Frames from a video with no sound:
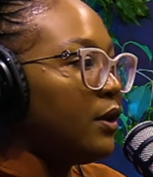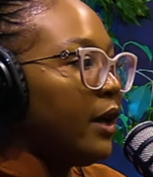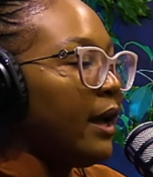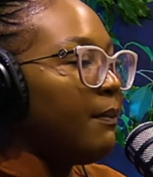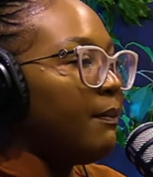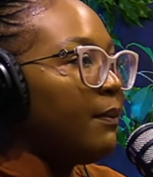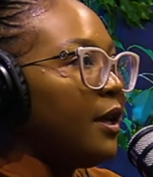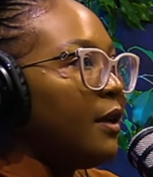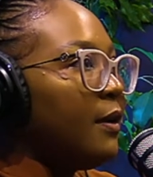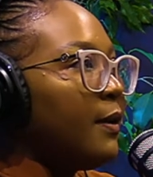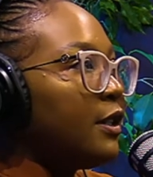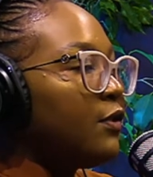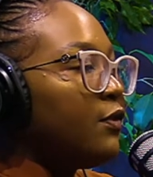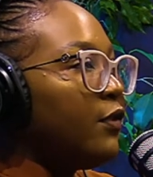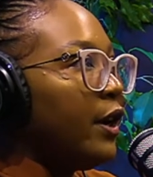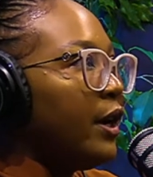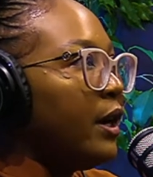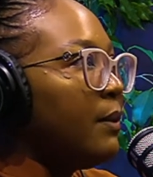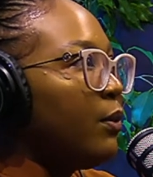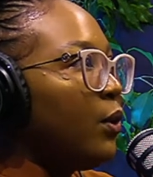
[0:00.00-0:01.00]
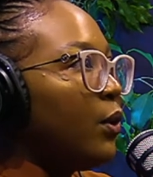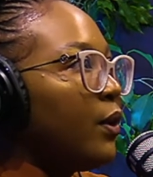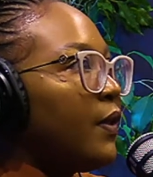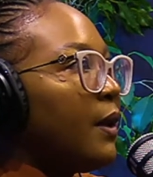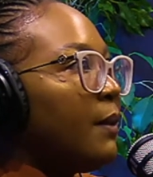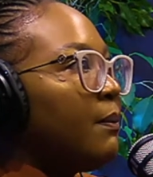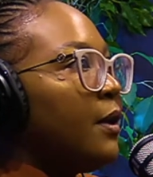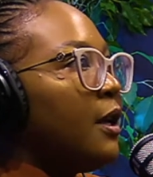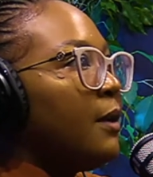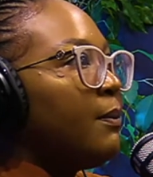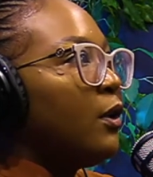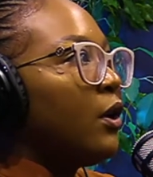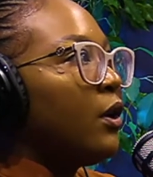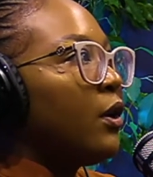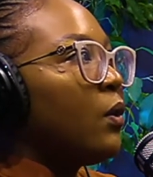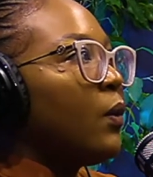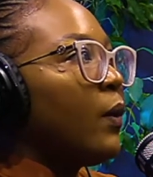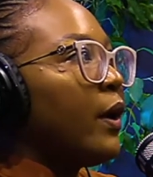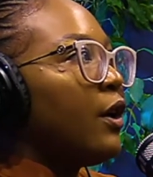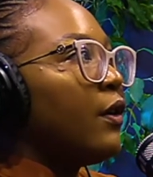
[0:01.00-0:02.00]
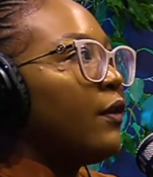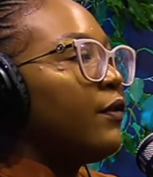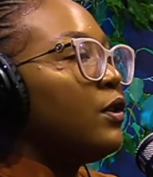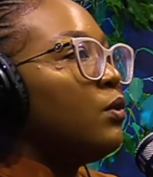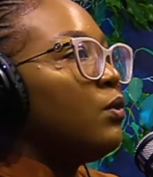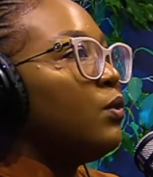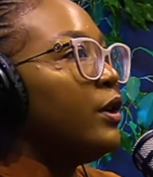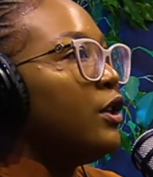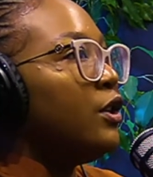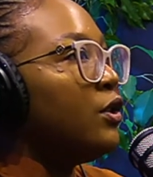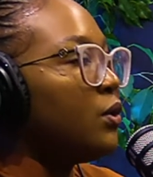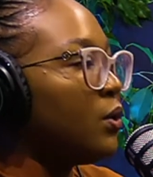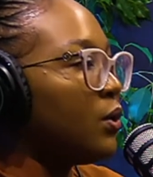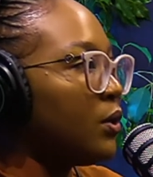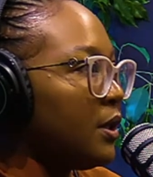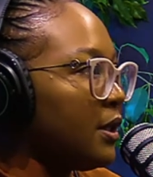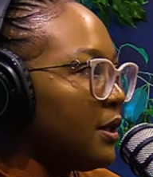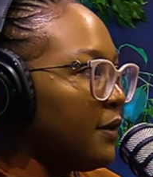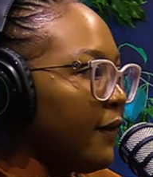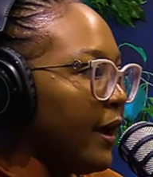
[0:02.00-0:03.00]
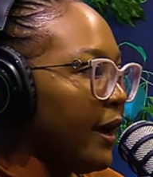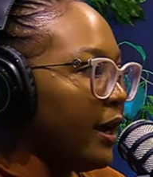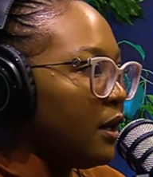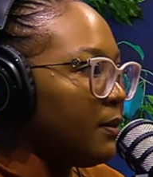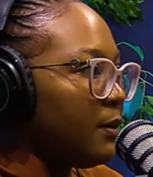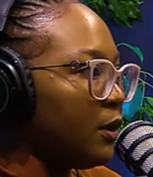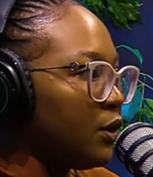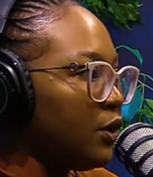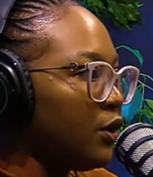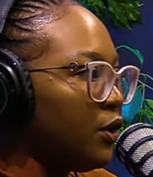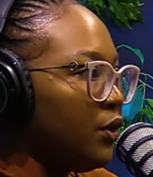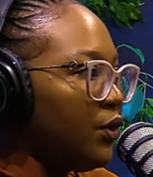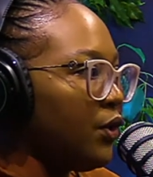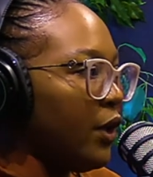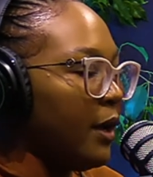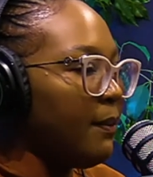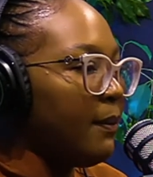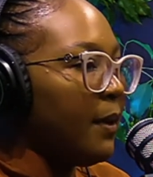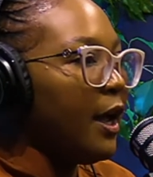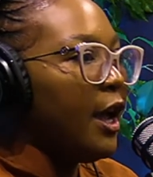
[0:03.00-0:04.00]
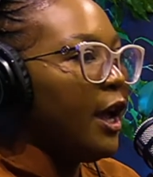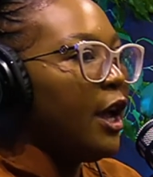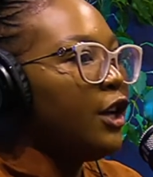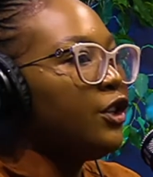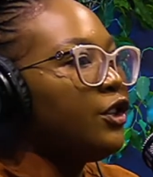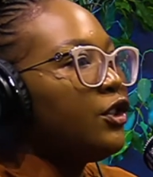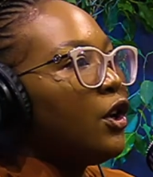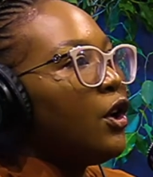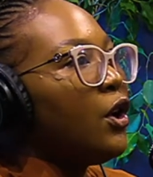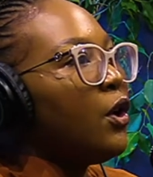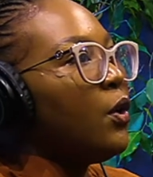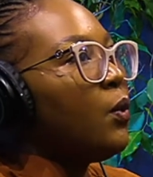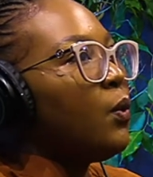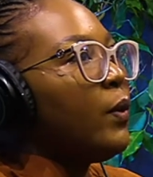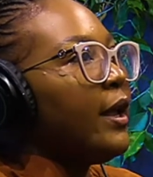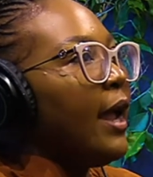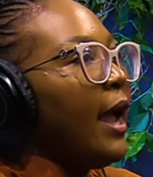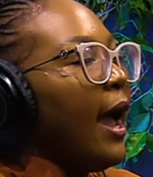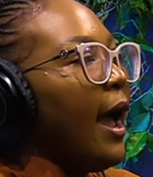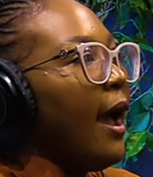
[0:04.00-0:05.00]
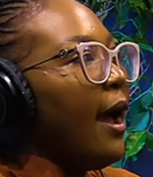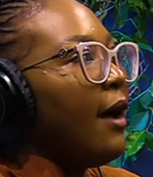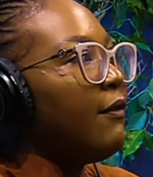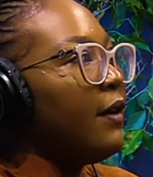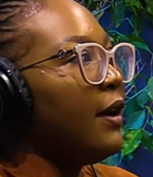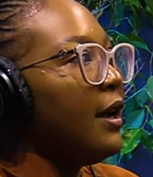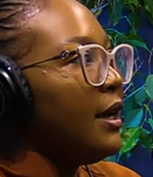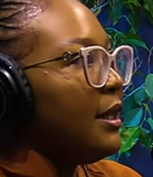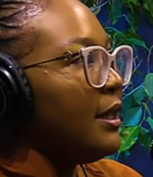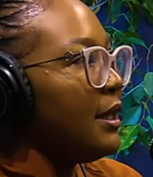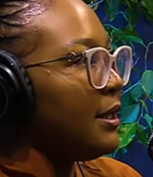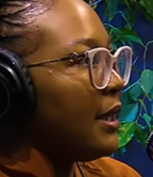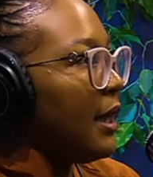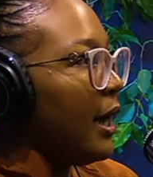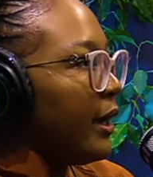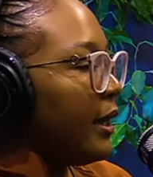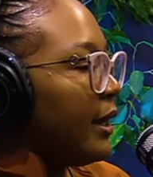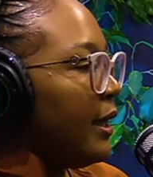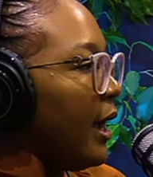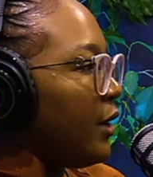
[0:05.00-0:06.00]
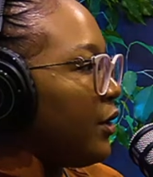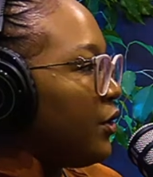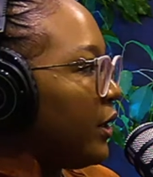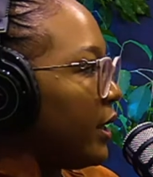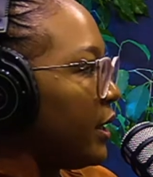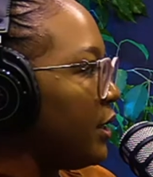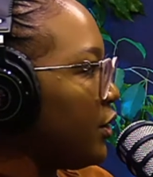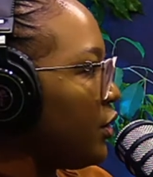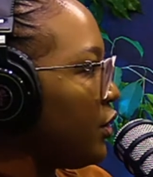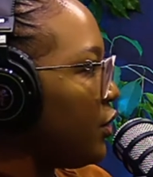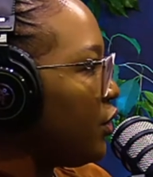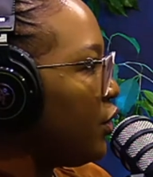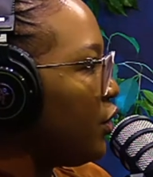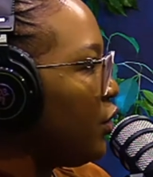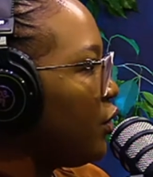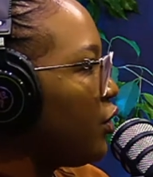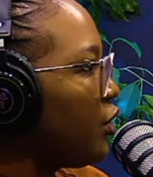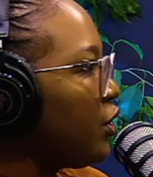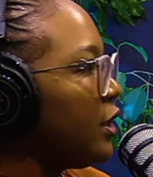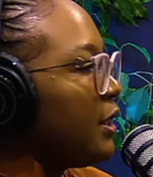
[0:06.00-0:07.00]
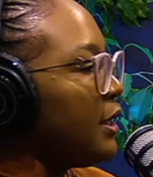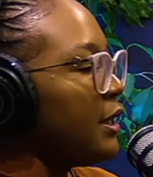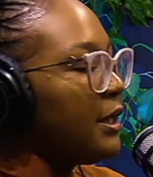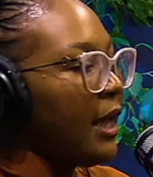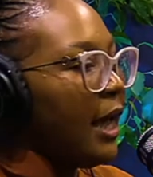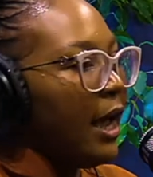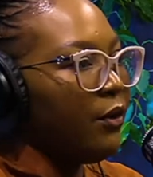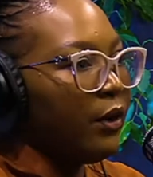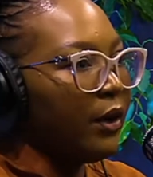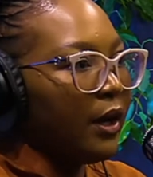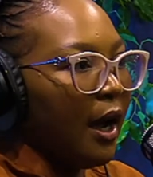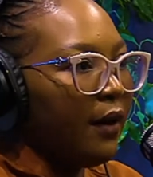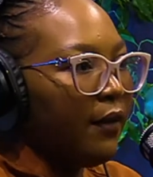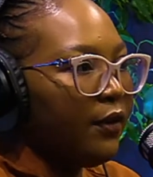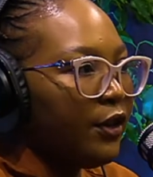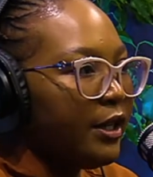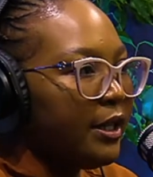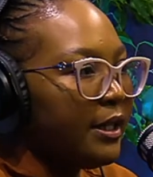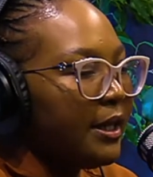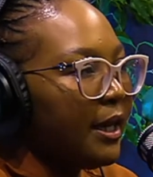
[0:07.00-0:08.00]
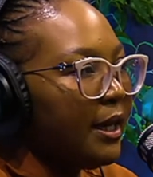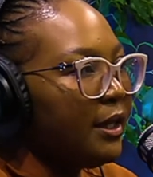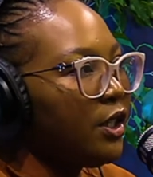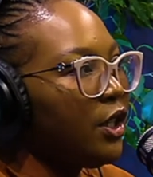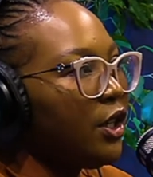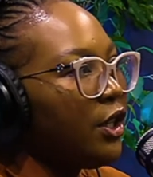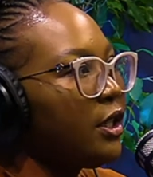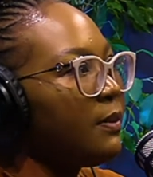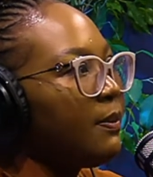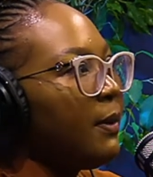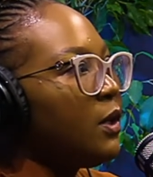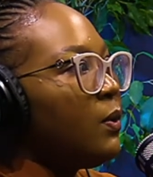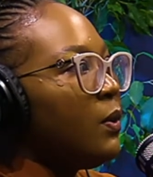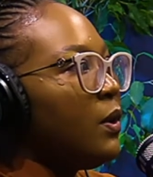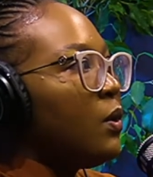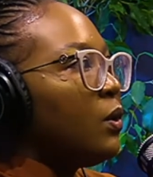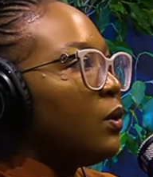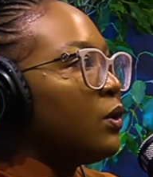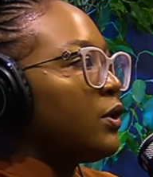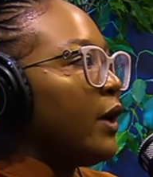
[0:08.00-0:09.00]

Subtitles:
And it's very important that people are aware of the resources available to them. So we have the psychiatric institutions and recovery centers, but we also